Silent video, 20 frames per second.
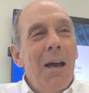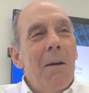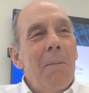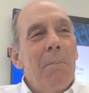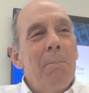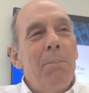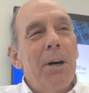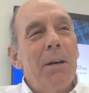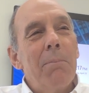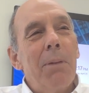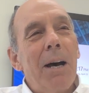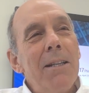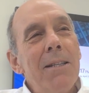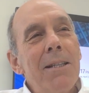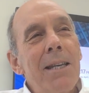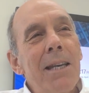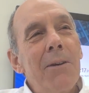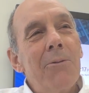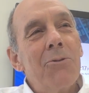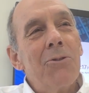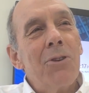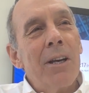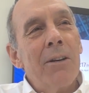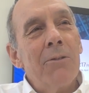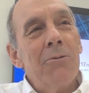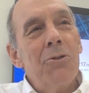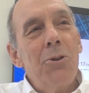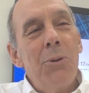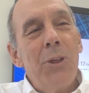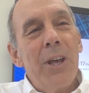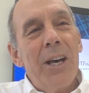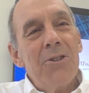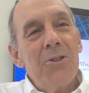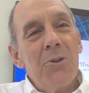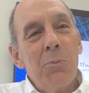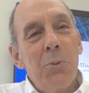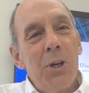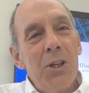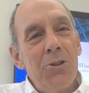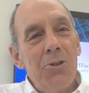But I'd say it was like
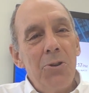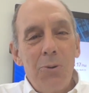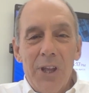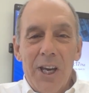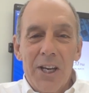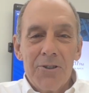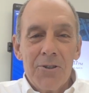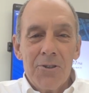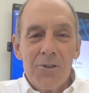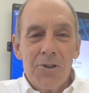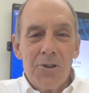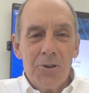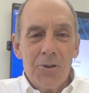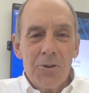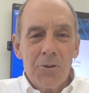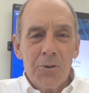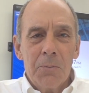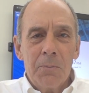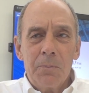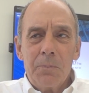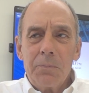2001, 2002,